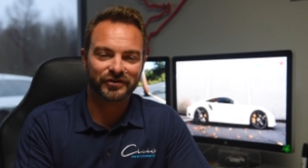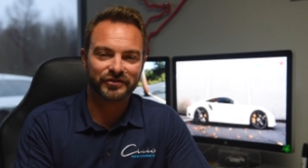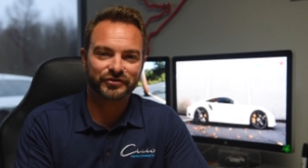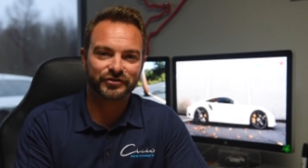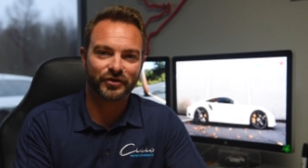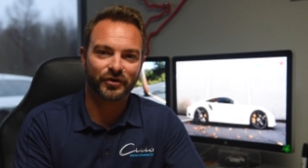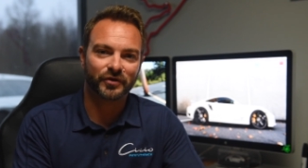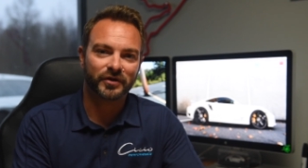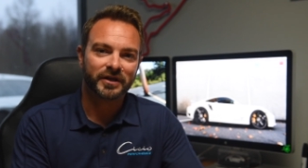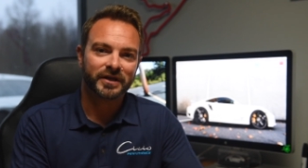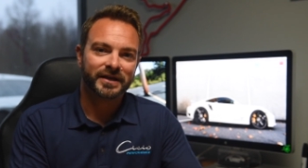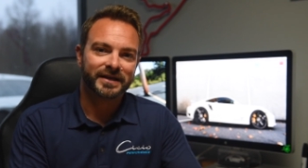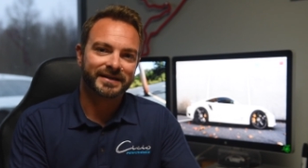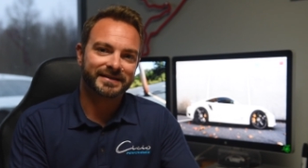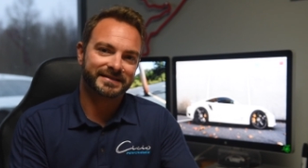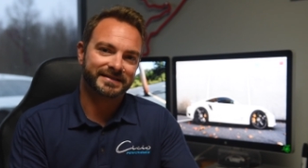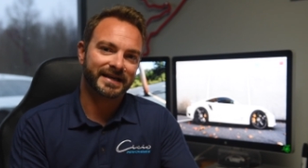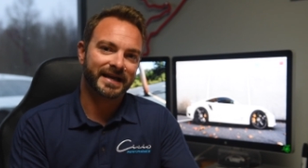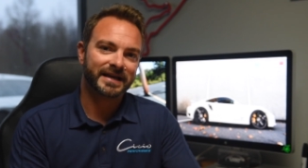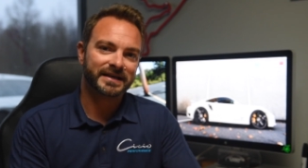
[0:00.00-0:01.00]
So
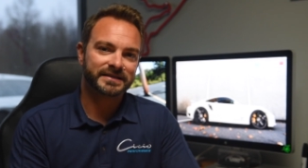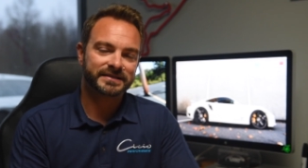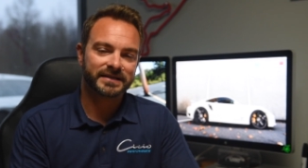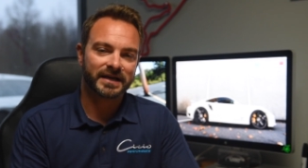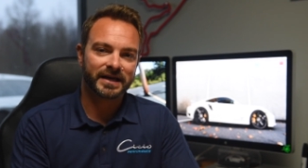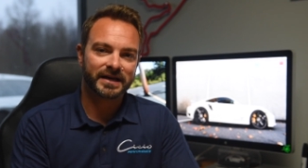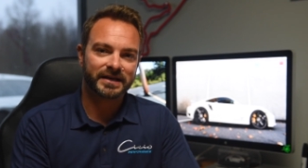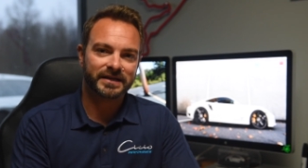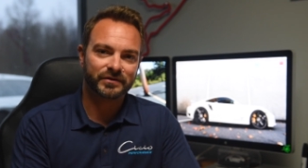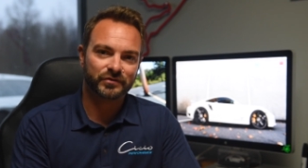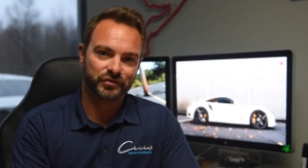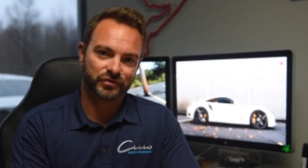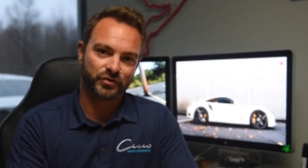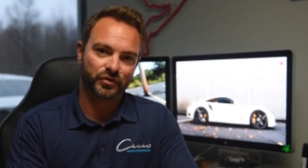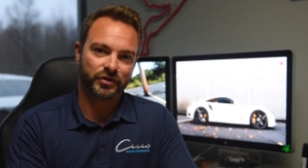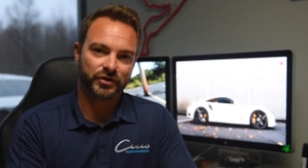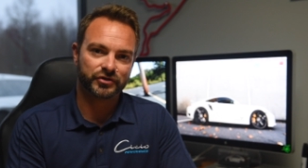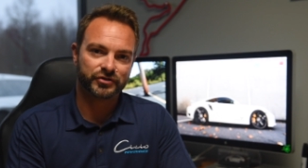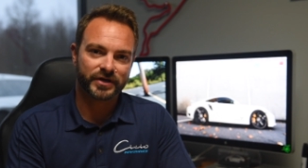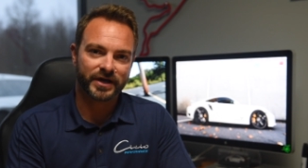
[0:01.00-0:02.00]
his dad decided he was
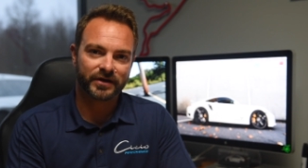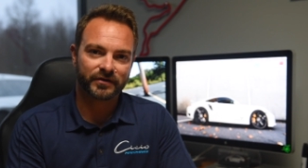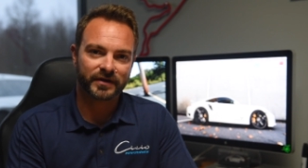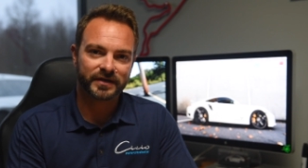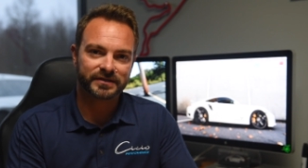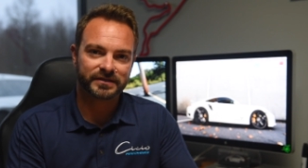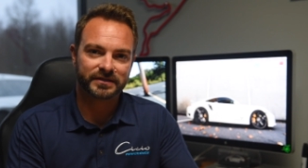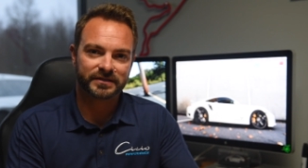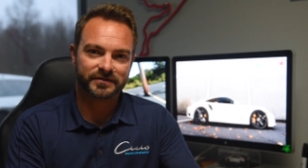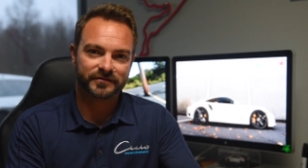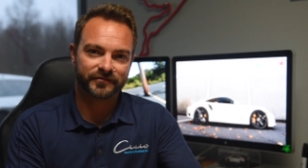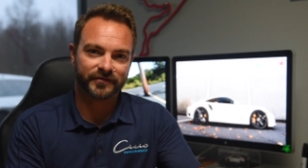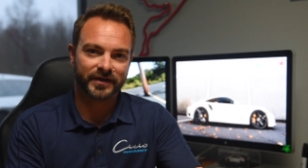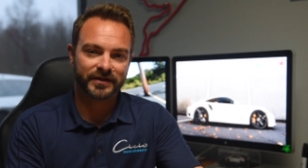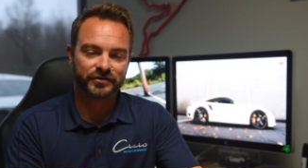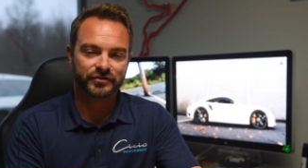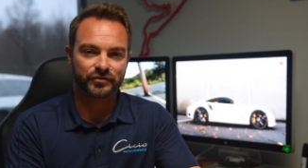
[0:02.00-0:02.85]
going to drag race this event.